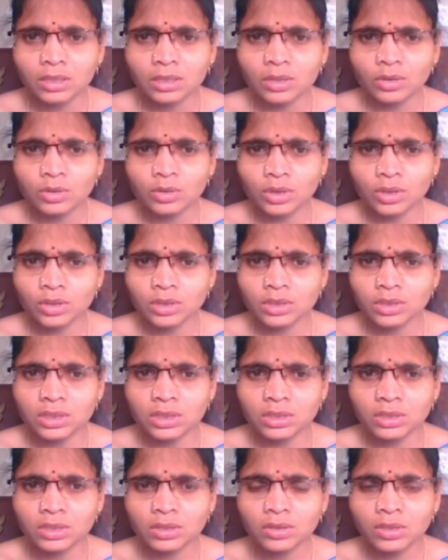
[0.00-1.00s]

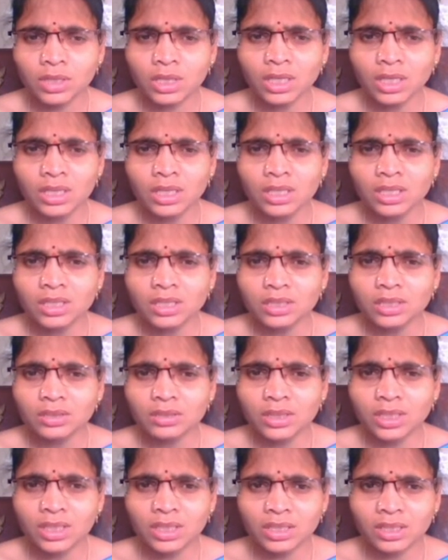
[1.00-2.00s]
solutions. Okay, so
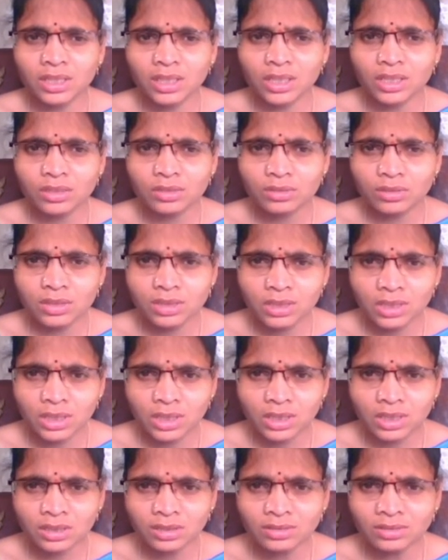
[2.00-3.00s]
here each
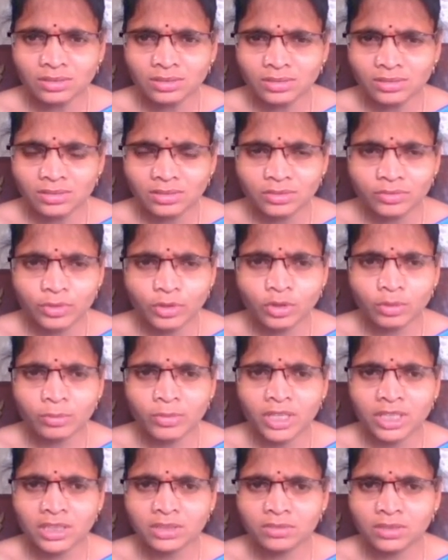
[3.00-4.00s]
question 4
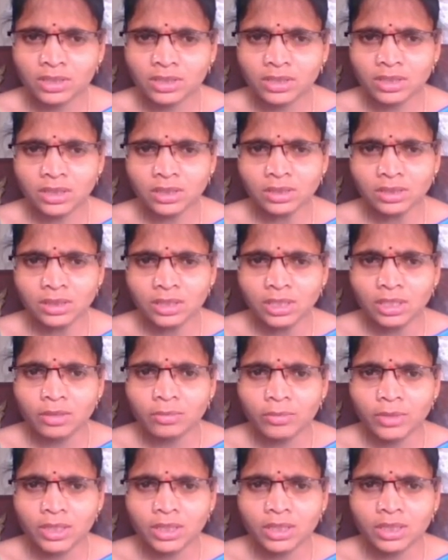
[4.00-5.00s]
marks worth,
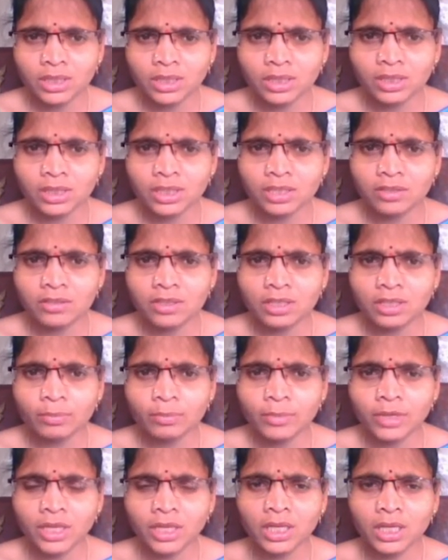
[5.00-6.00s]
but they will
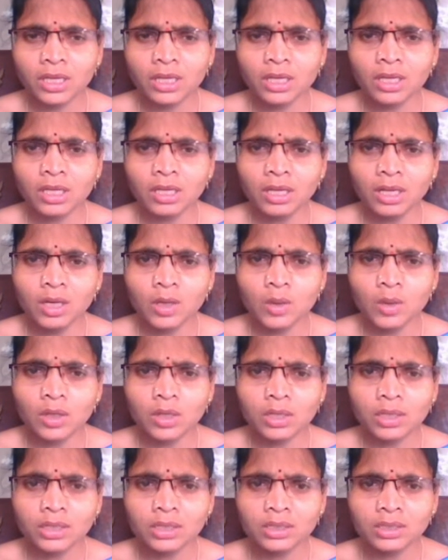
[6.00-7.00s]
make a long
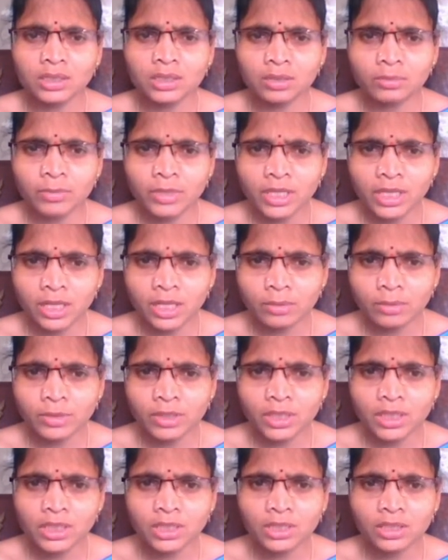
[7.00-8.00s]
answer by
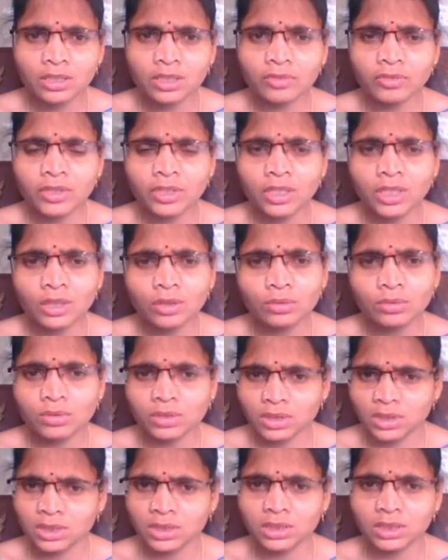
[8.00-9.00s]
combination of any 2
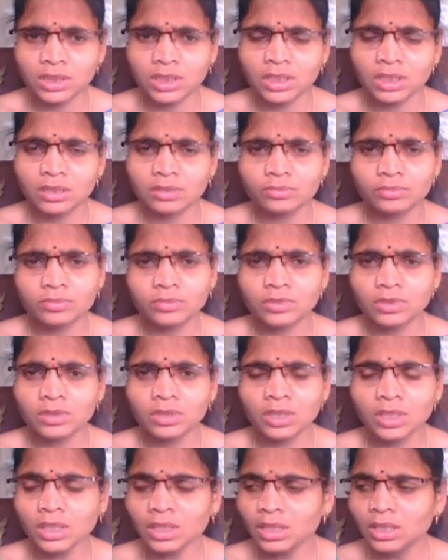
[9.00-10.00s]
questions here.
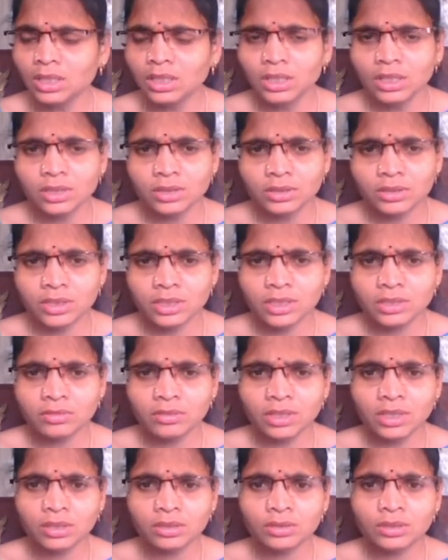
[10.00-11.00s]
Okay, so that's
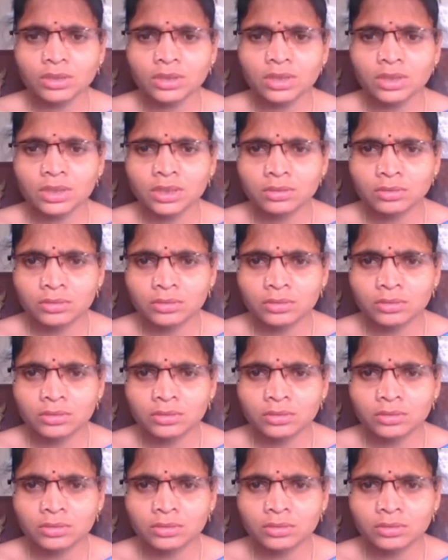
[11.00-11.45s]
why don't